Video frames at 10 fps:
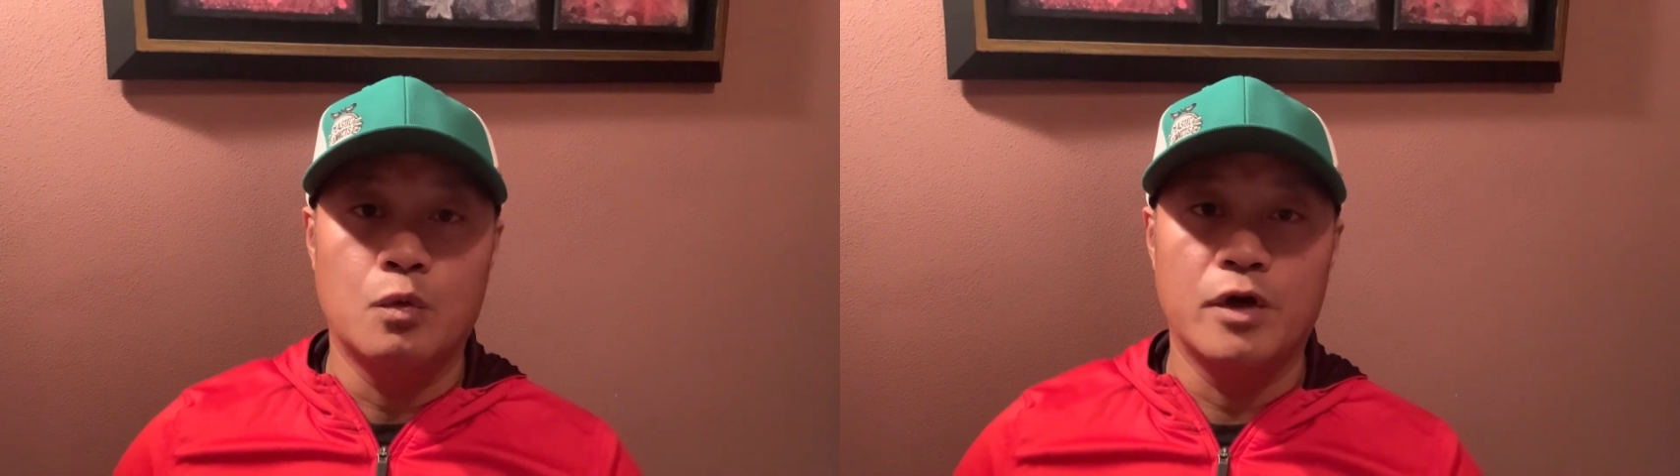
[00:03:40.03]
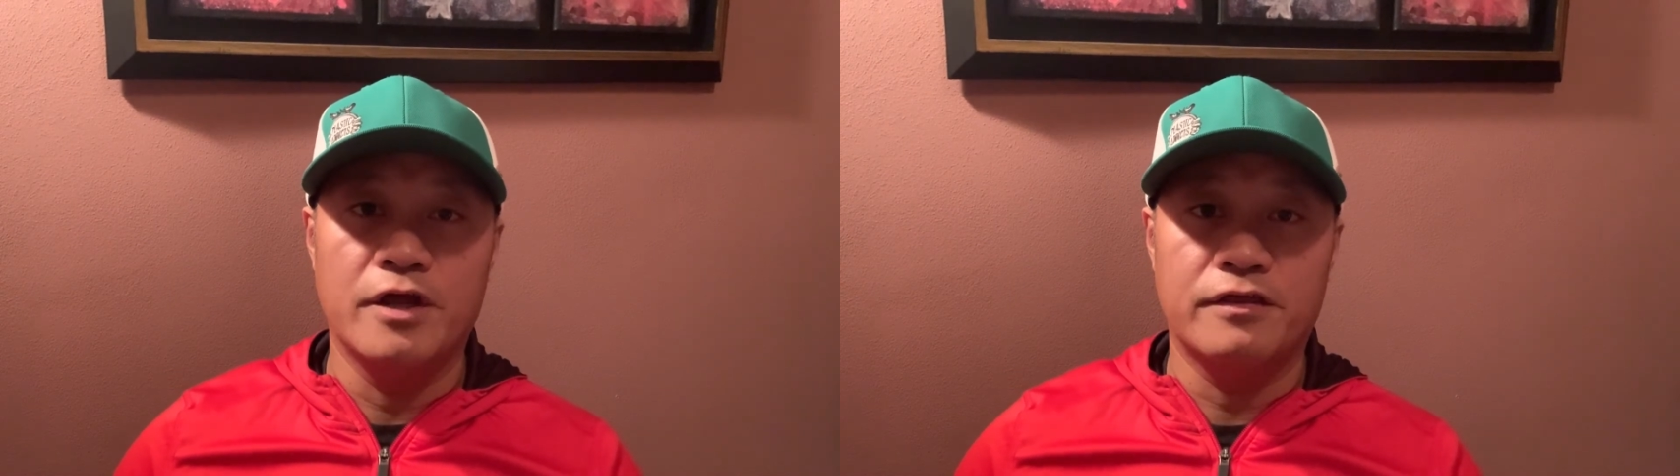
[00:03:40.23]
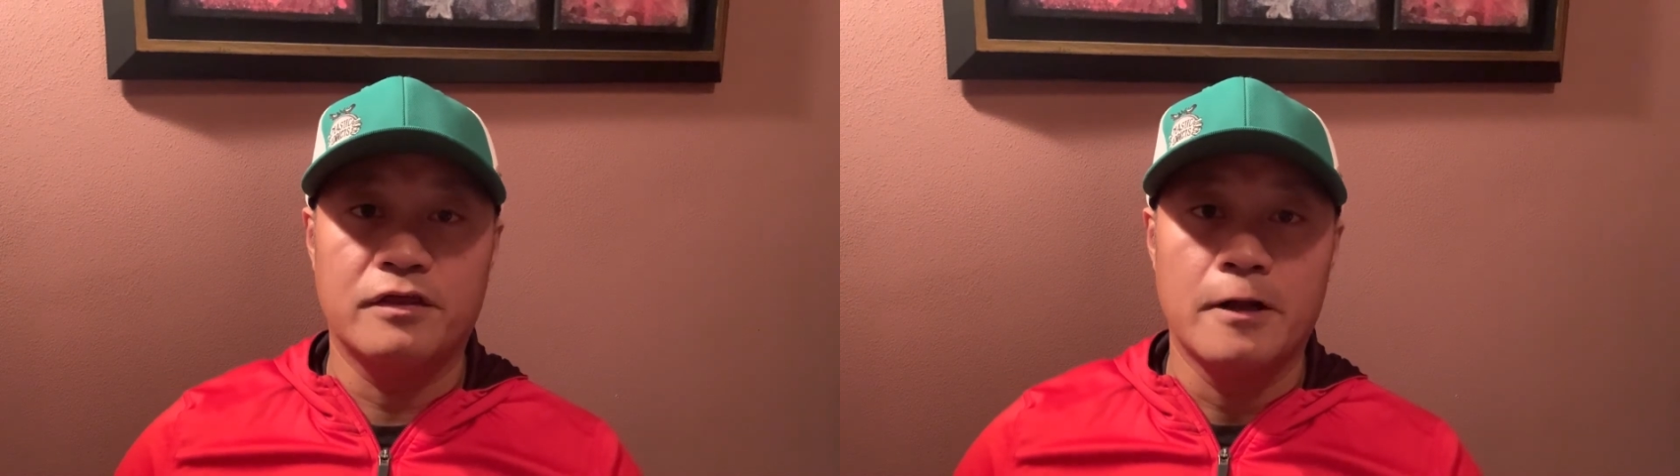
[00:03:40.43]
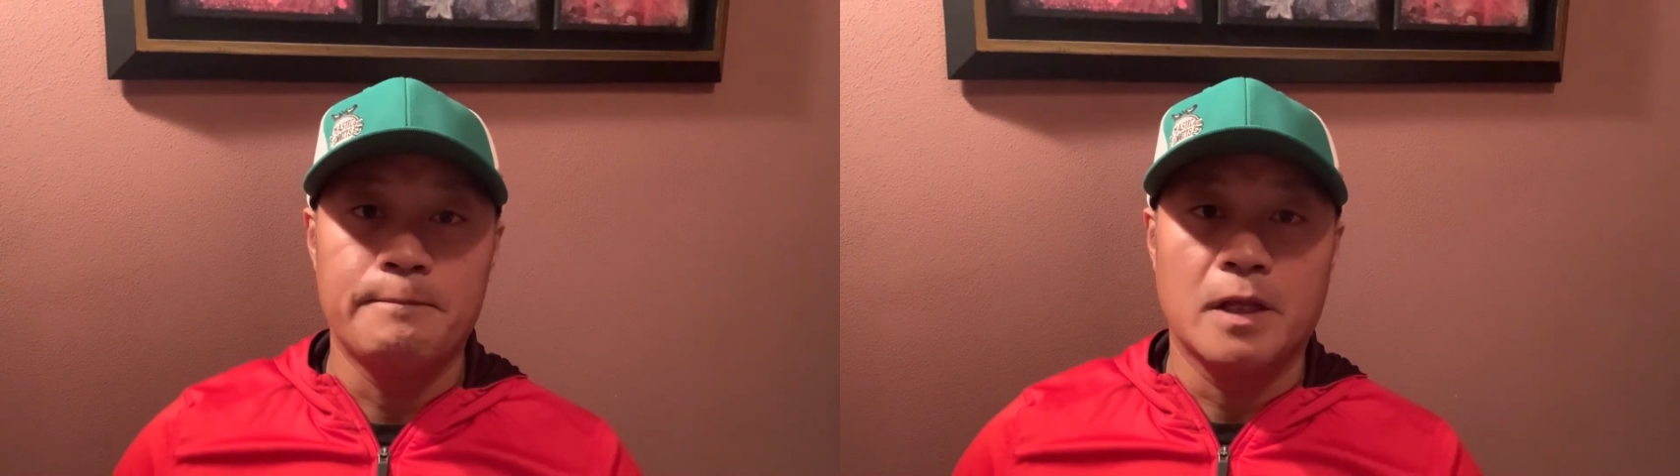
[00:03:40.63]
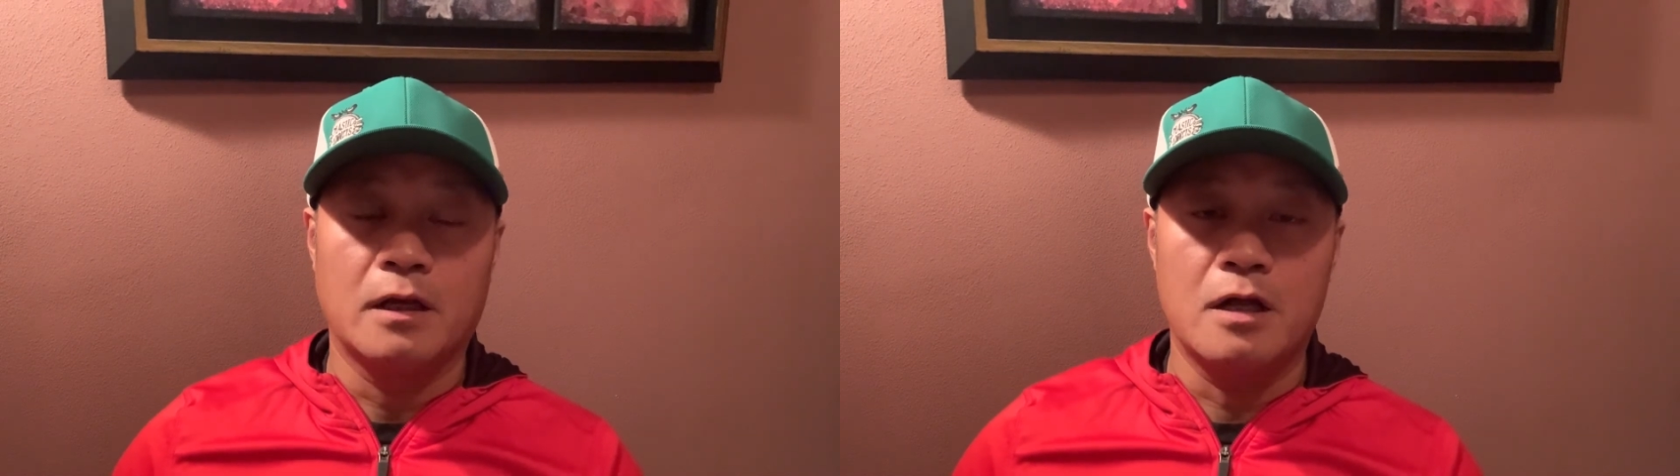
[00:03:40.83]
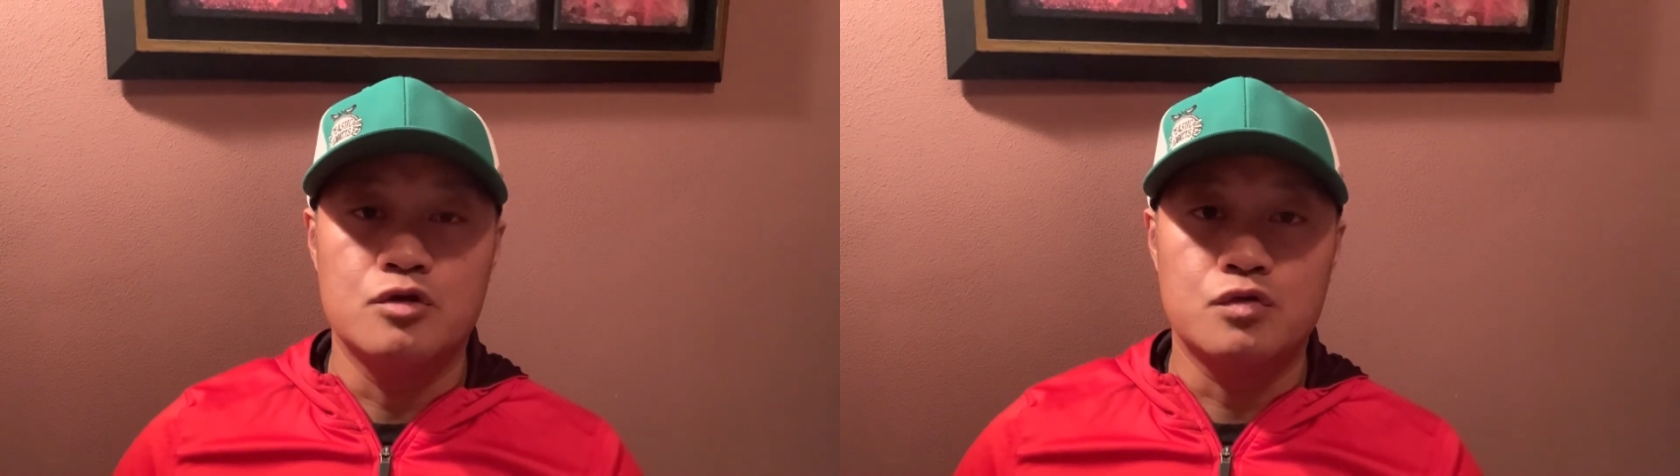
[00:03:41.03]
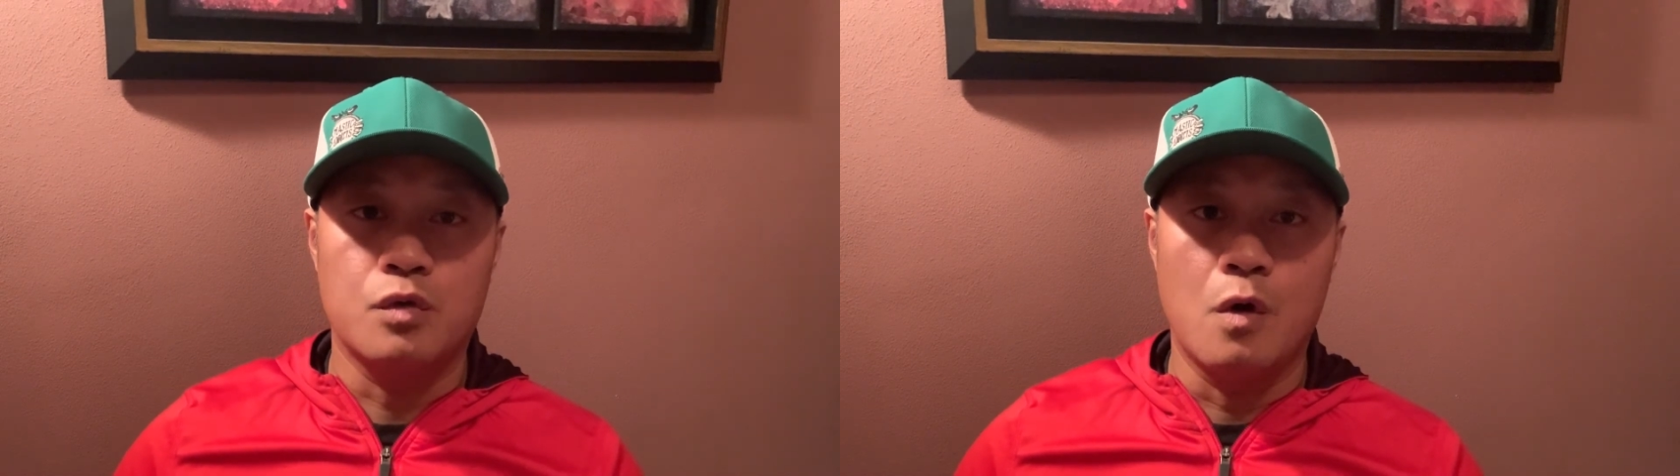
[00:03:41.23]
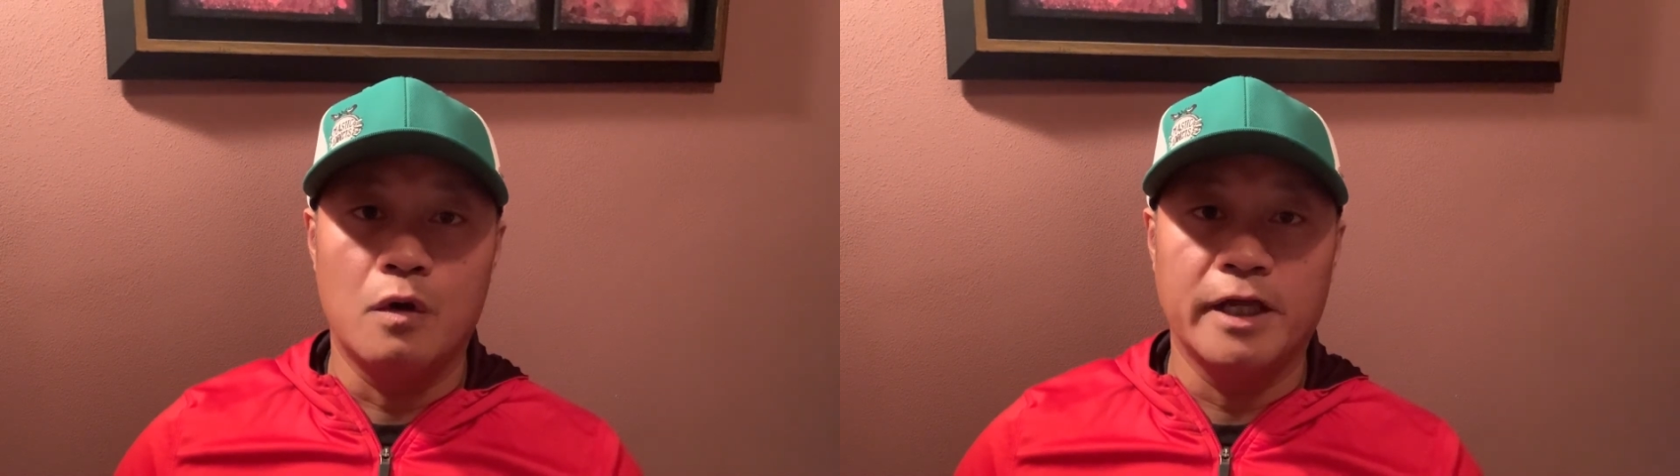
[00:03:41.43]
with
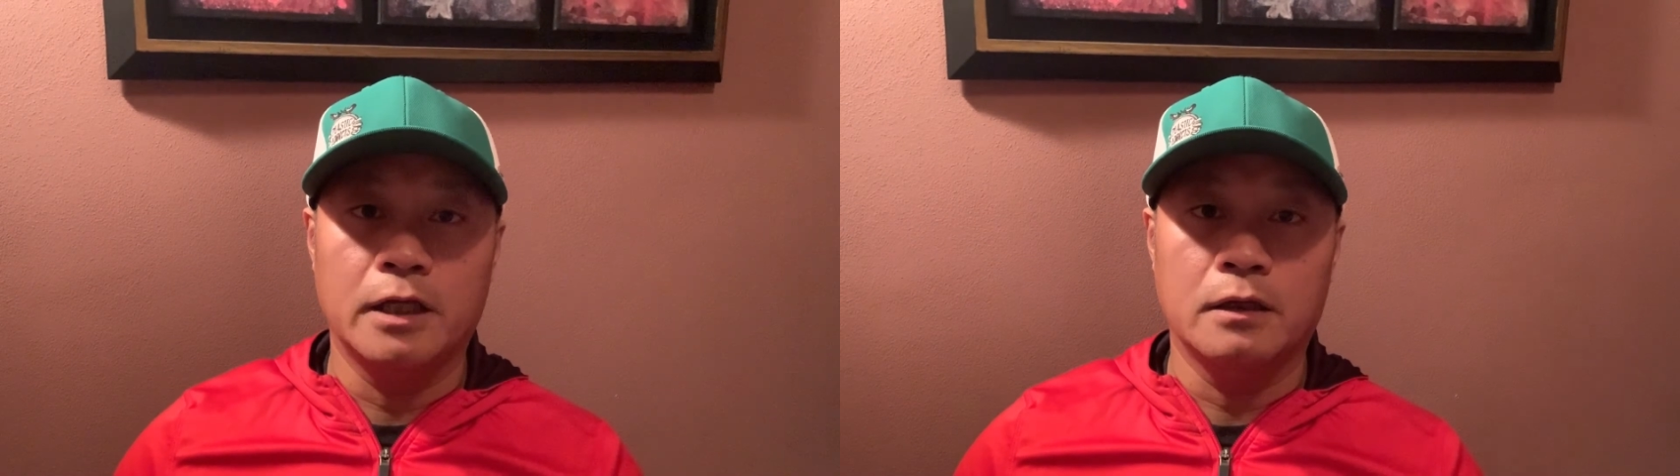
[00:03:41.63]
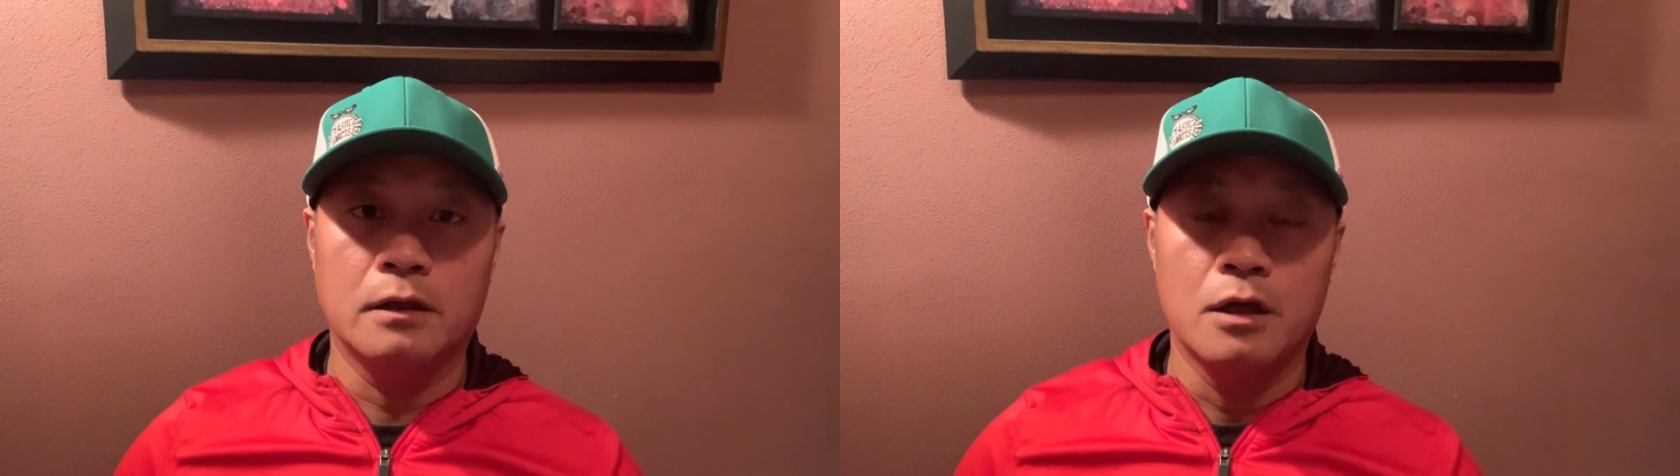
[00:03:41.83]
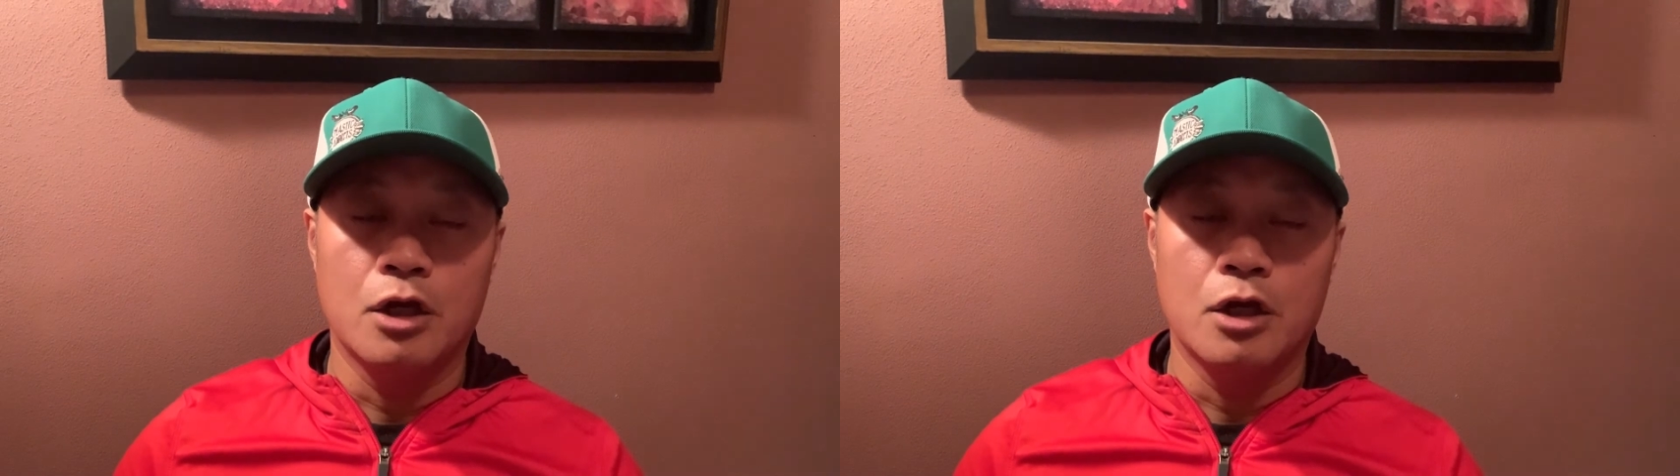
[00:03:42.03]
controlling